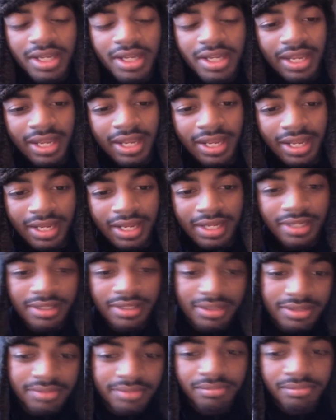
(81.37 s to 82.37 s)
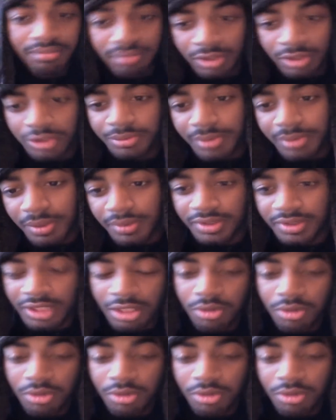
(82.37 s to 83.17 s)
and most people say,